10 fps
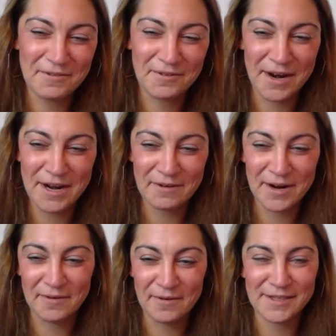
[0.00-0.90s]
Great, great
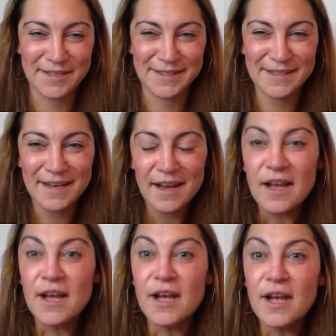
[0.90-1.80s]
questions.
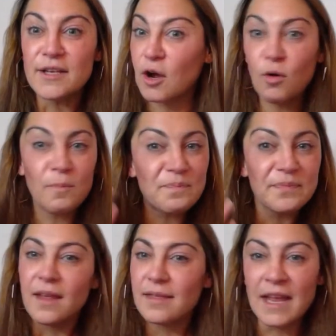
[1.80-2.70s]
So
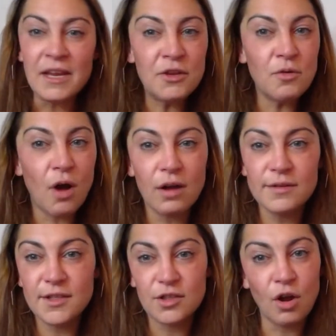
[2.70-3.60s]
thank you all
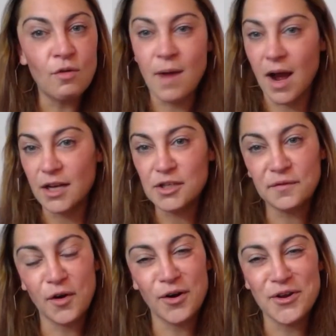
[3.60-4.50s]
so much
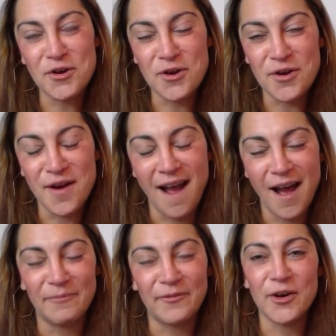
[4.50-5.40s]
for
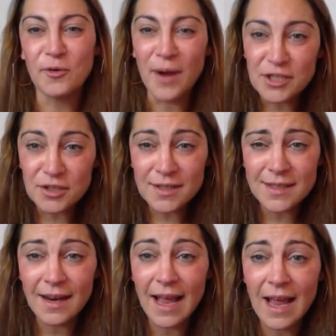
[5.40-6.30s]
your questions
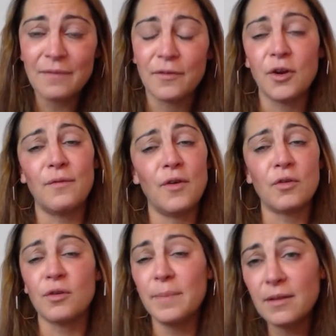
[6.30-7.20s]
today, for your
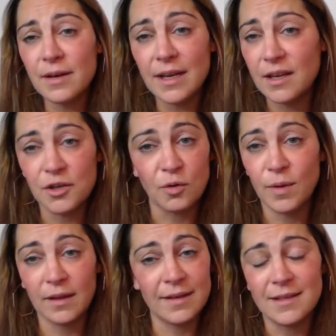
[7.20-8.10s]
vulnerability and your
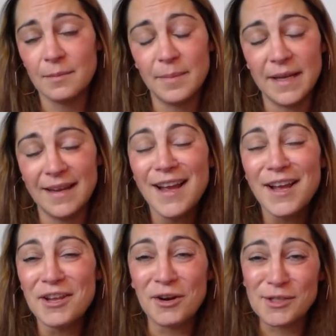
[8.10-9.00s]
willing to be,
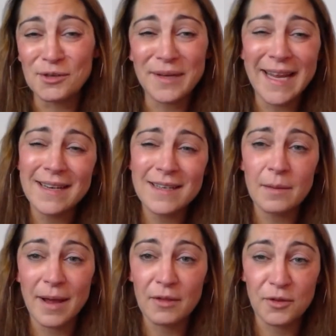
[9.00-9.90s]
you know, so candid
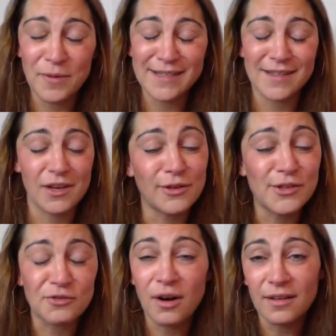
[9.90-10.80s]
about the ways that you're
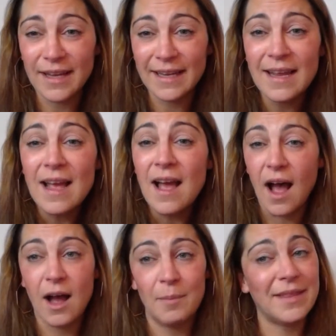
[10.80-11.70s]
struggling.
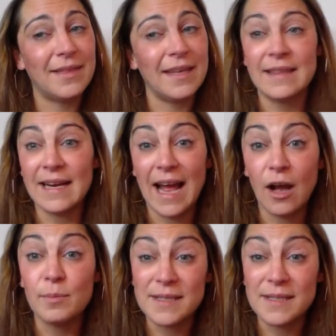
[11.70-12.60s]
I think that it
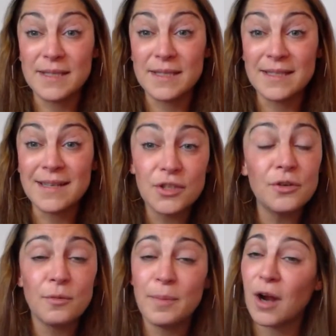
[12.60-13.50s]
helps not just
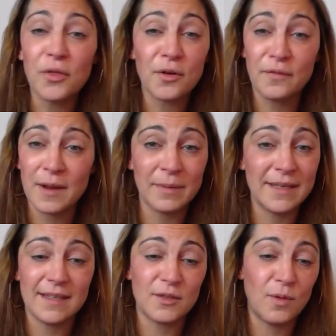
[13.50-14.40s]
you, but other families
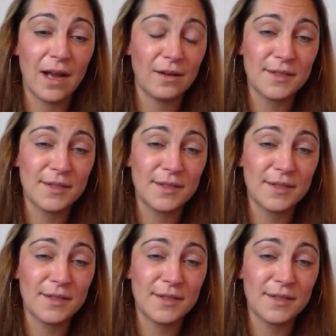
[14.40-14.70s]
as well.